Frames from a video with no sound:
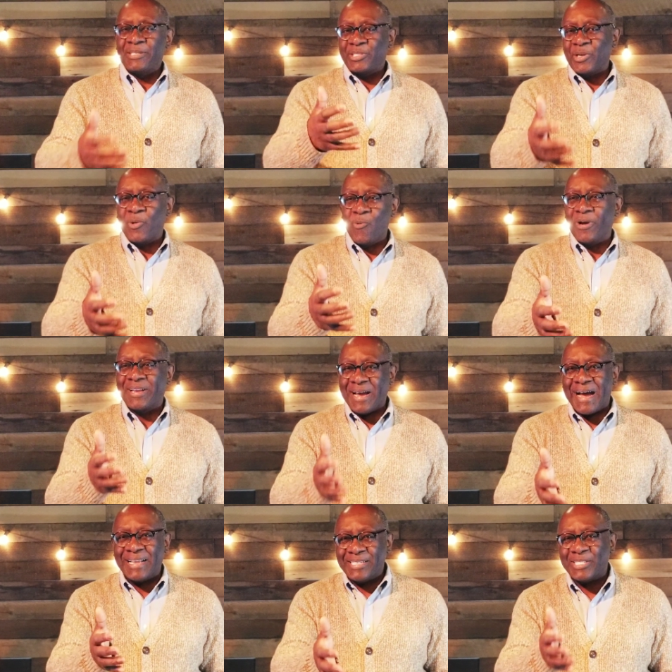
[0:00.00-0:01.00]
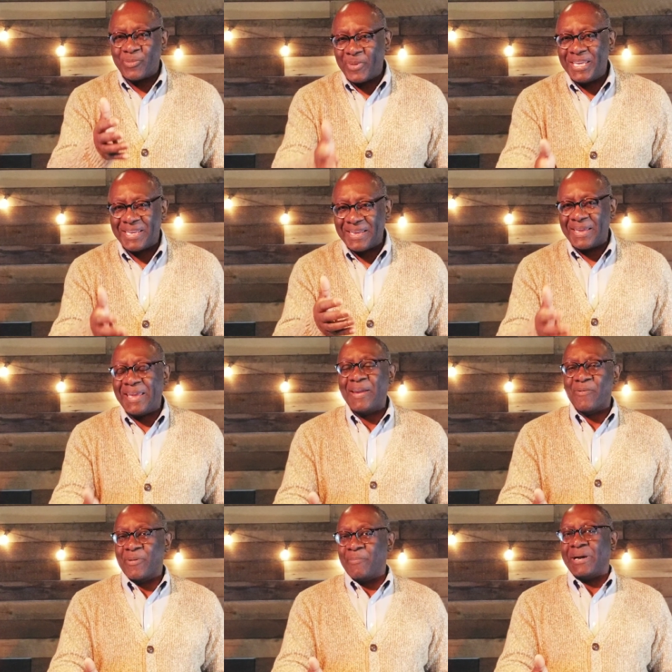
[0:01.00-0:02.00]
so, what God is speaking
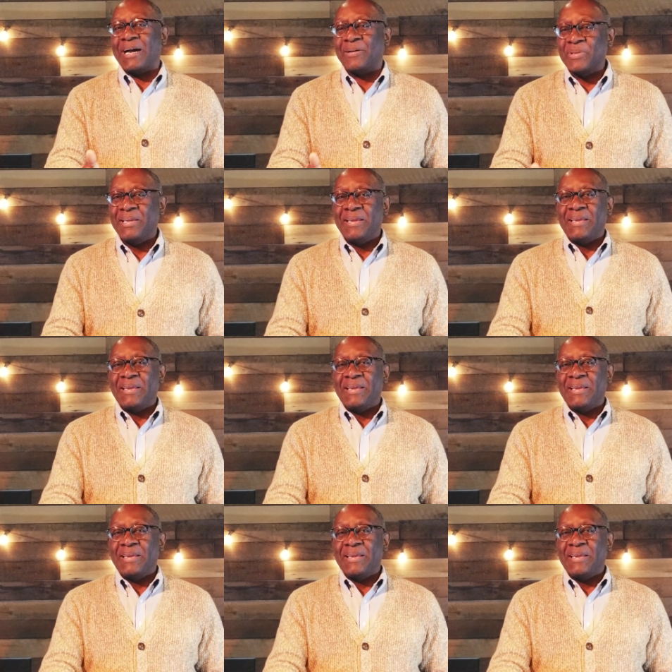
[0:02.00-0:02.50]
here about,